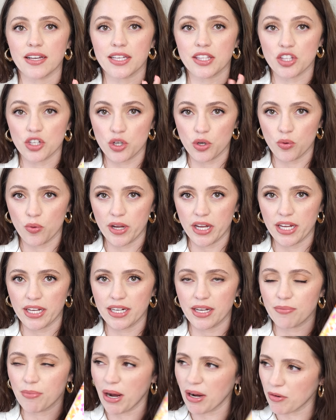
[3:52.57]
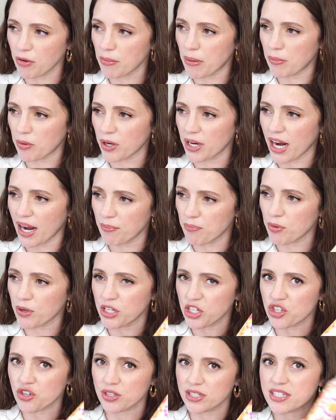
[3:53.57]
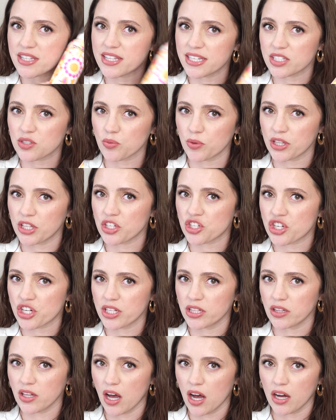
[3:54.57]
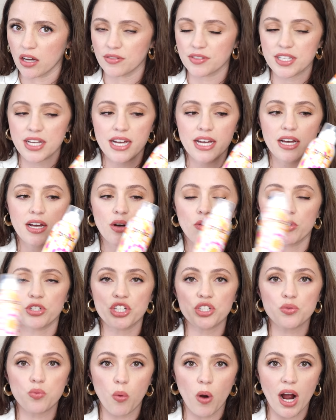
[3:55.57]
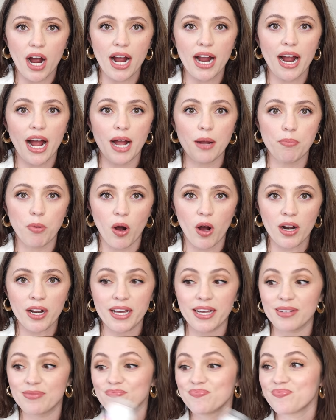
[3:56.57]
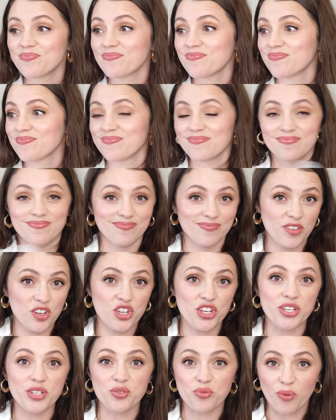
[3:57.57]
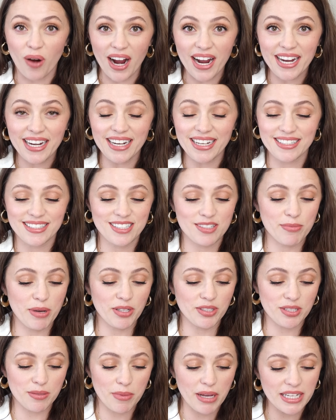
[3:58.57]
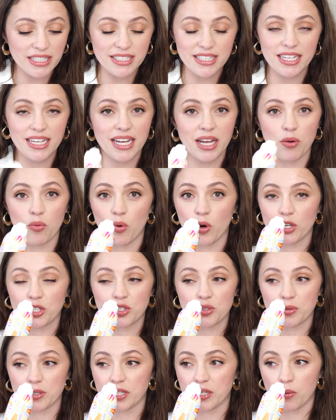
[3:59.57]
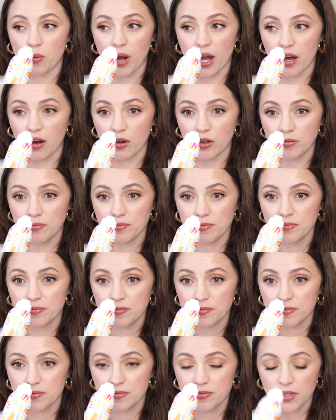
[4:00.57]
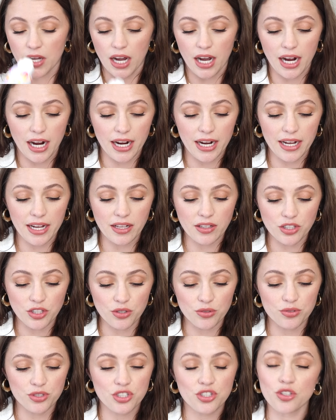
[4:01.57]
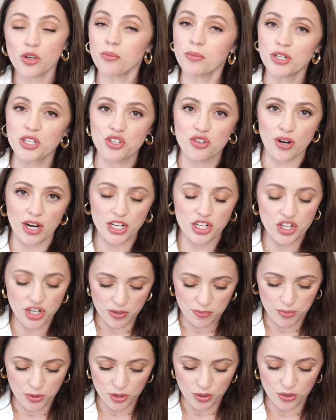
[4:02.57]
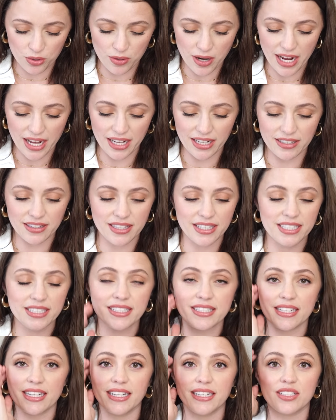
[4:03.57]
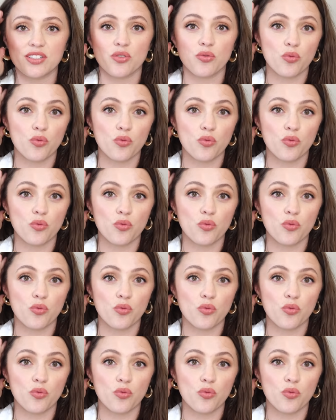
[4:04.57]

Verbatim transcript: like the queen. Am I remembering? I'm pretty sure it's this one that she loves, which is why I bought it. She's right. It smells amazing. It works really well. I use so much dry shampoo and this is